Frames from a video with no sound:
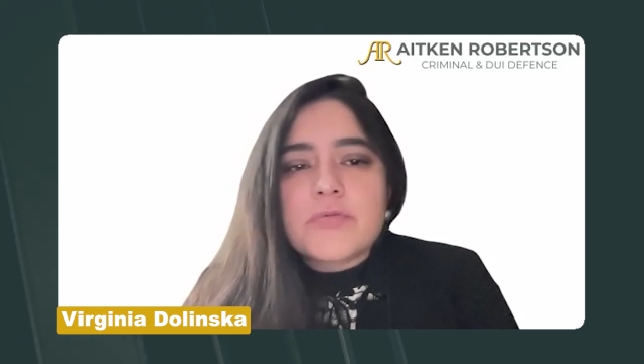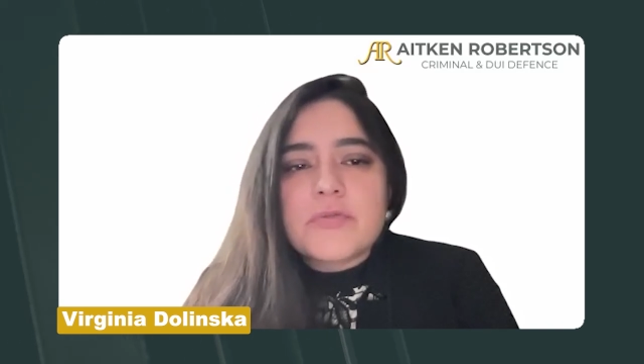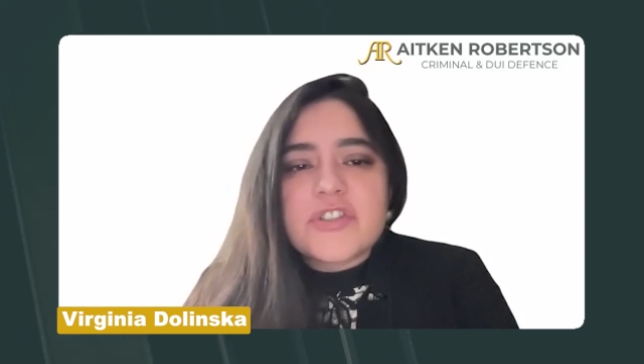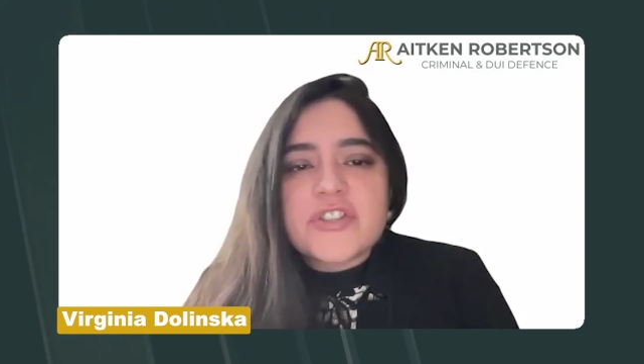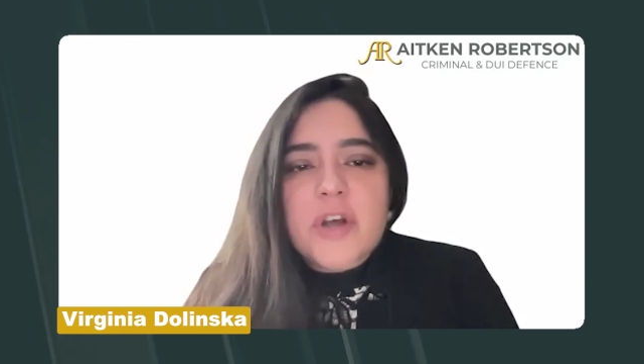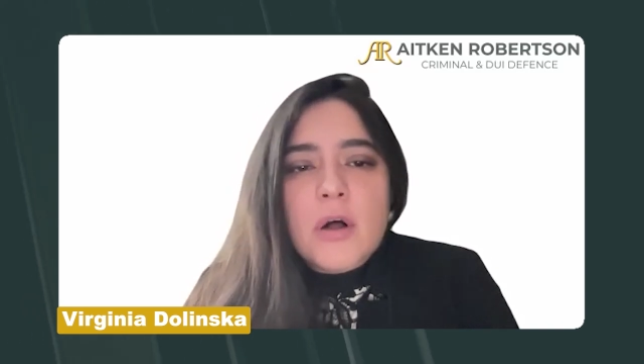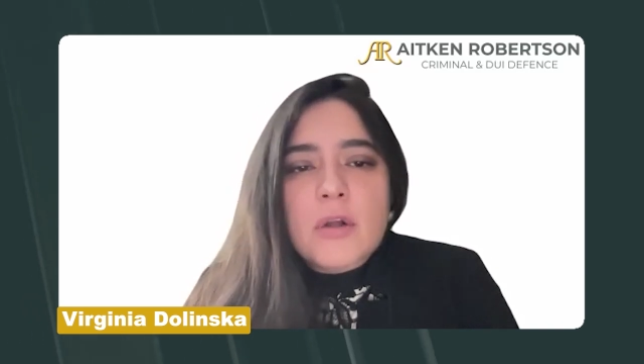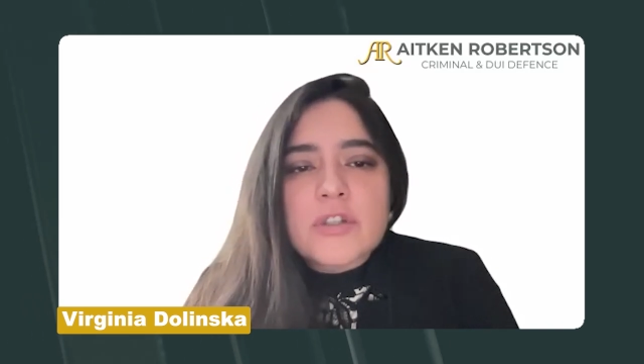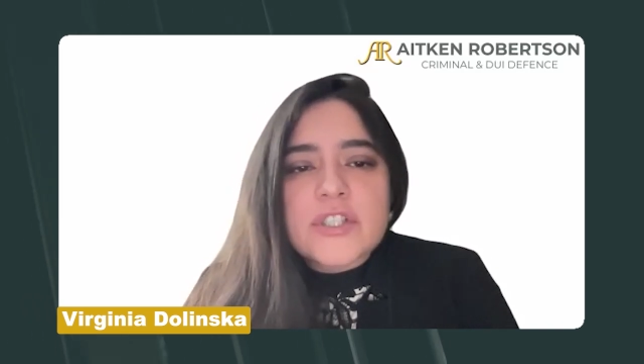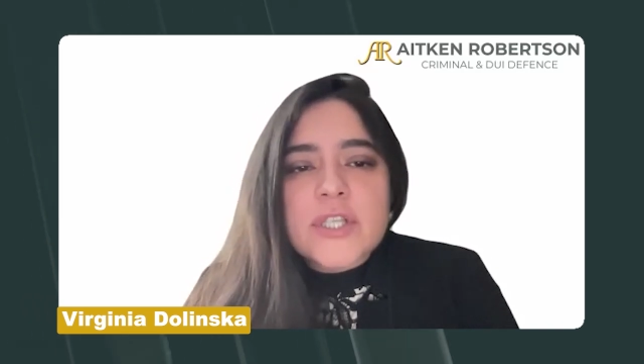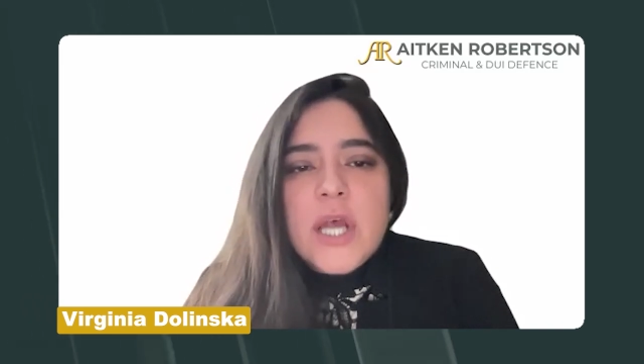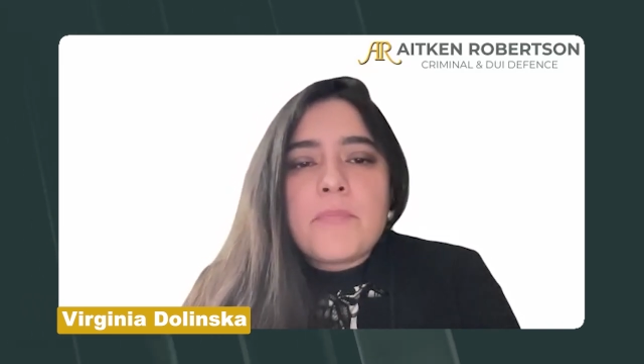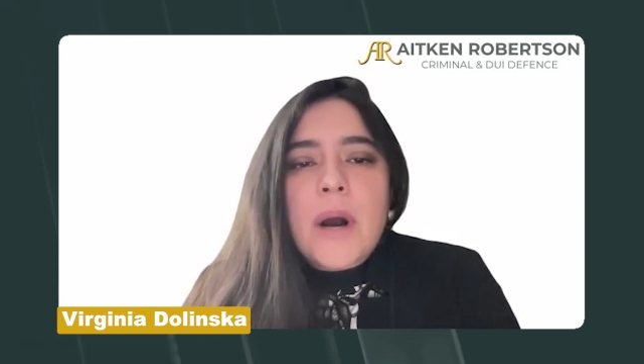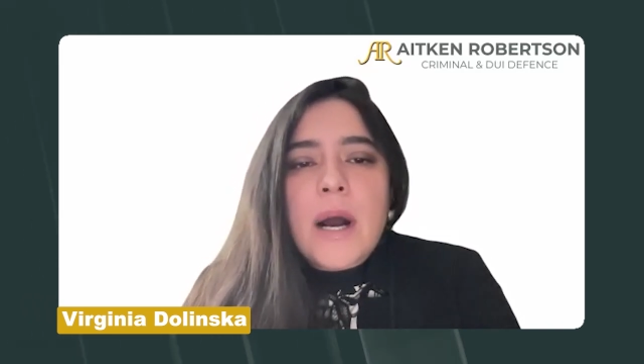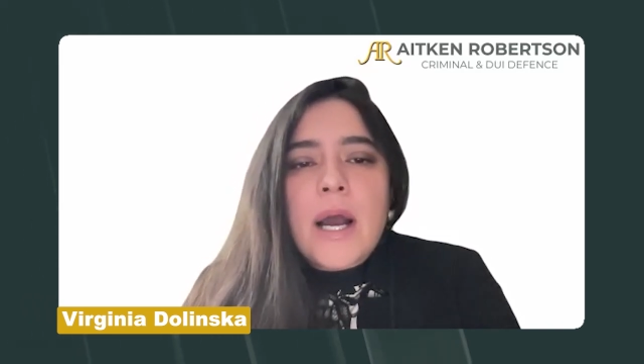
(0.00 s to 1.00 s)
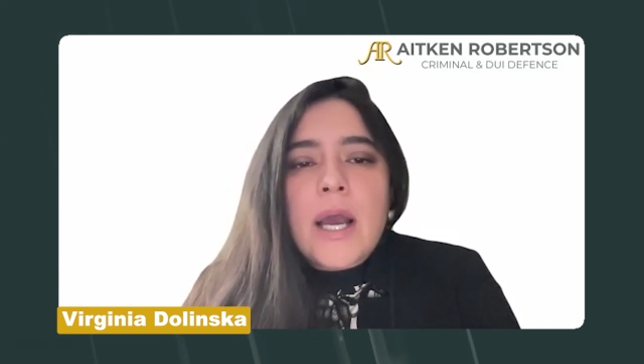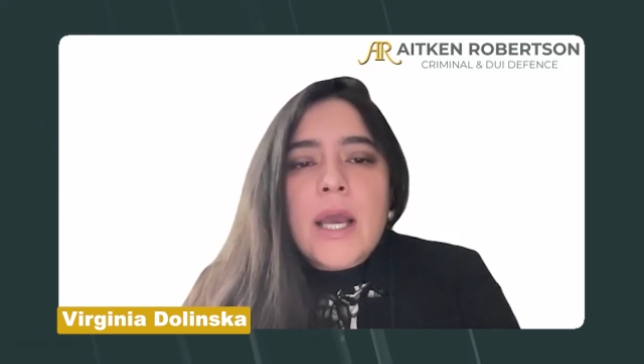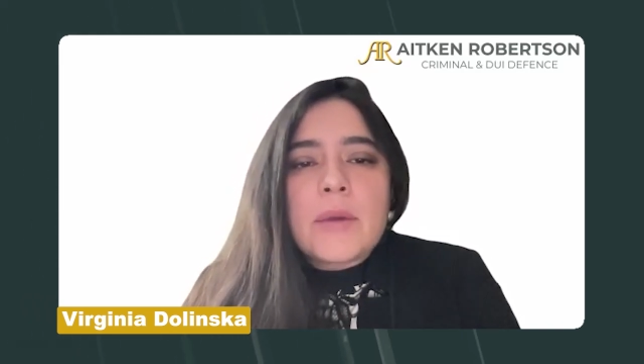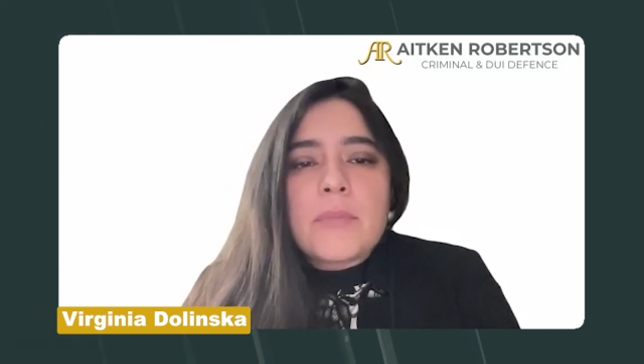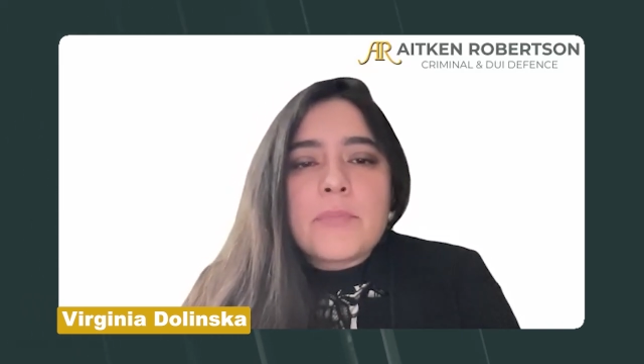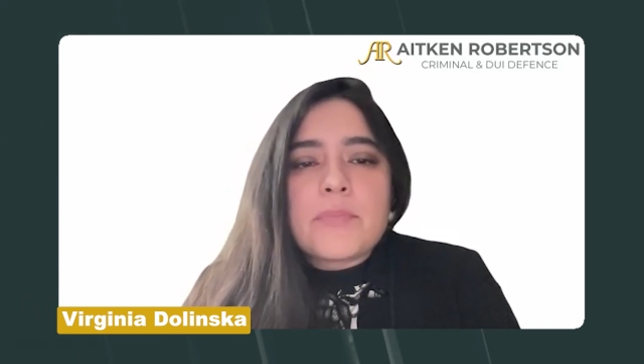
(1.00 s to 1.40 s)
results by